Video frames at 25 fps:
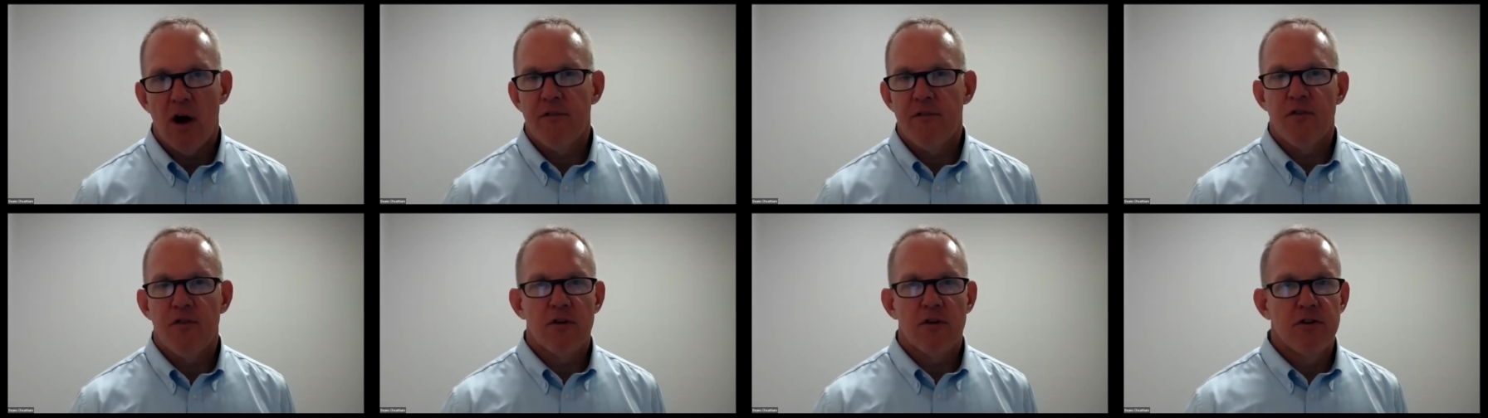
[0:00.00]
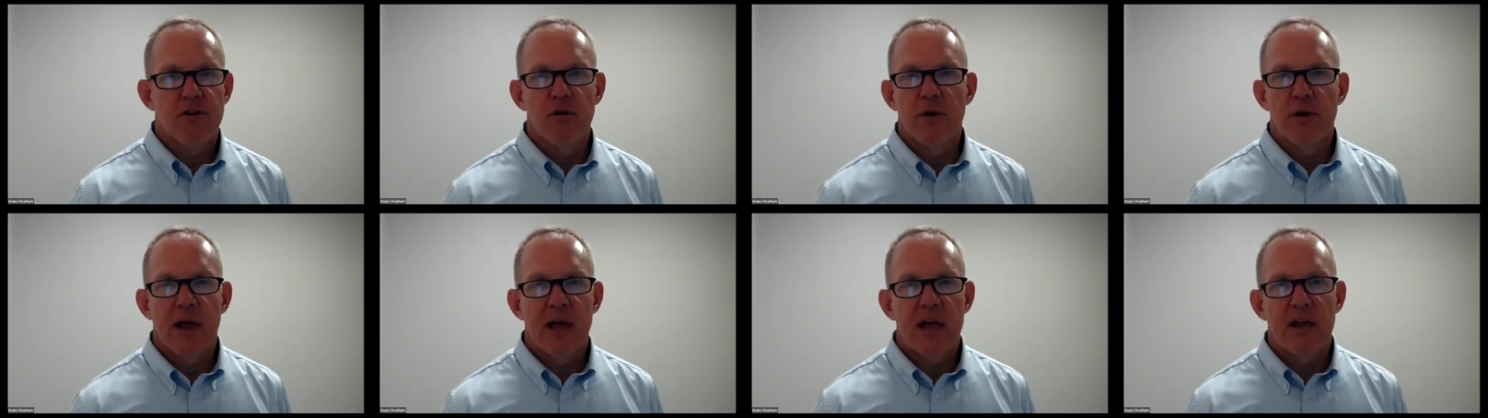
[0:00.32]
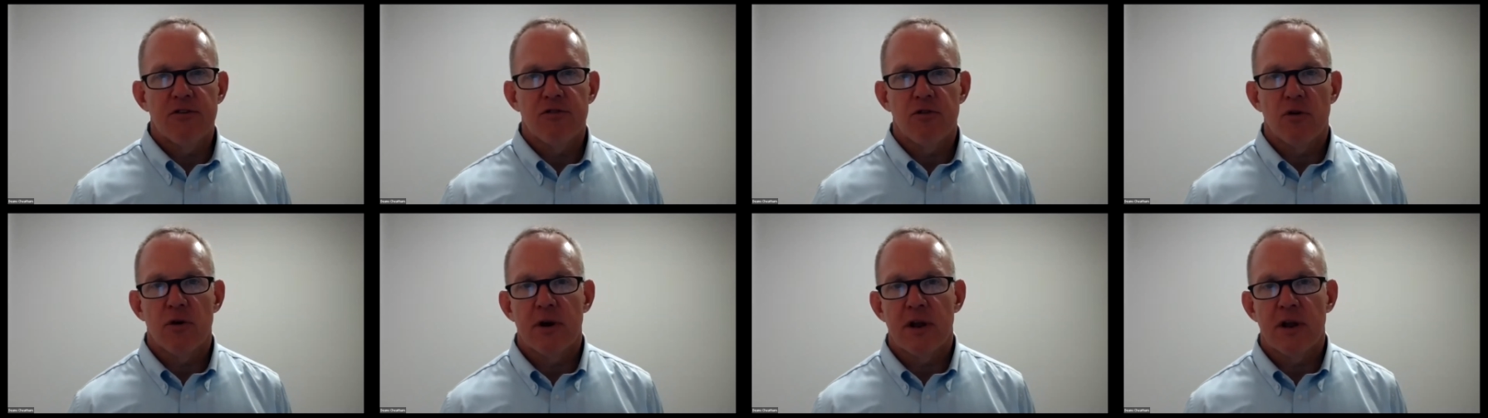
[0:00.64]
for 2 days
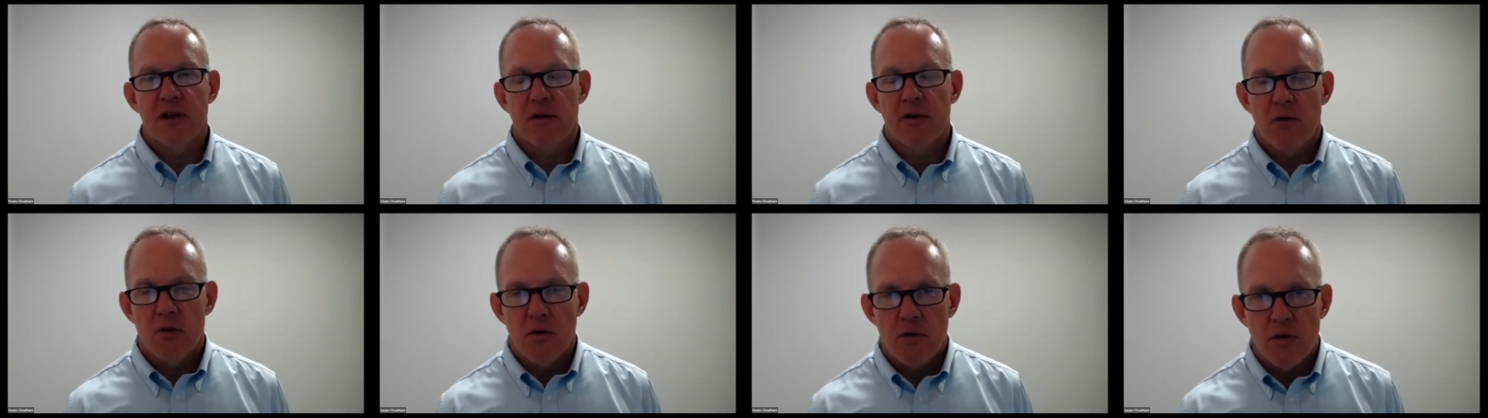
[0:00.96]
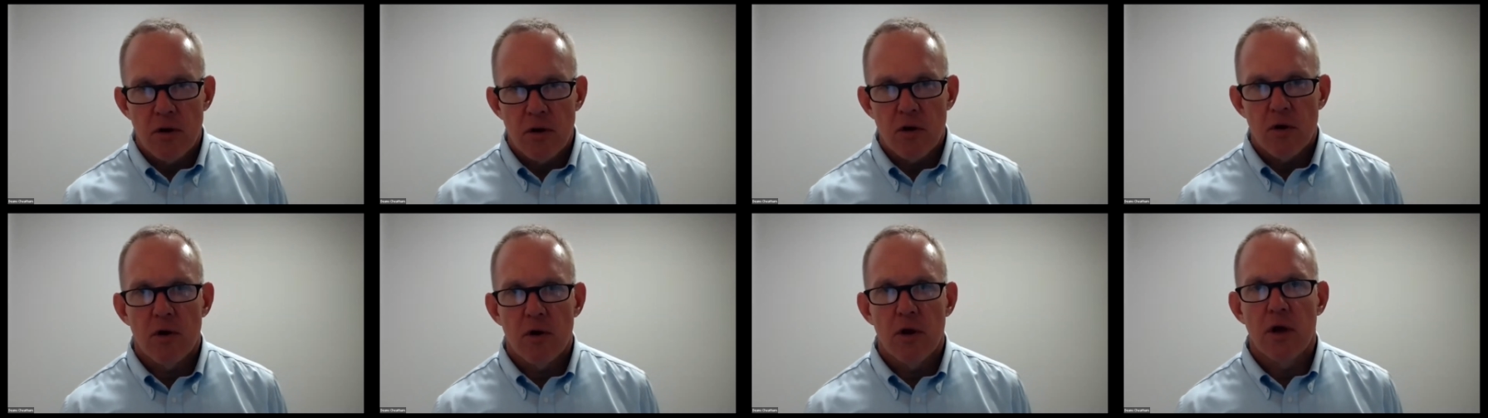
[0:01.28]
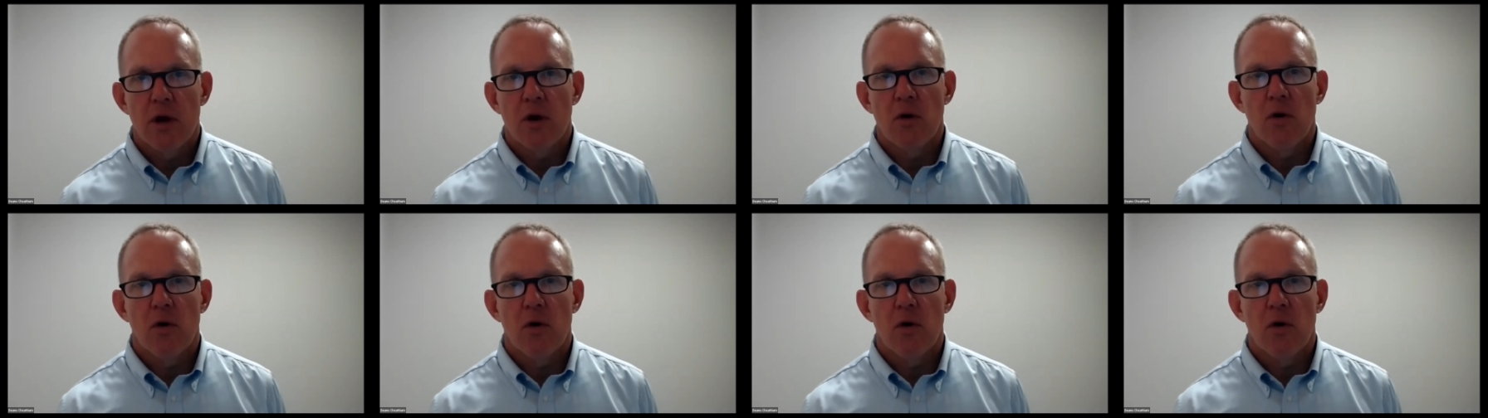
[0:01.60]
on you know,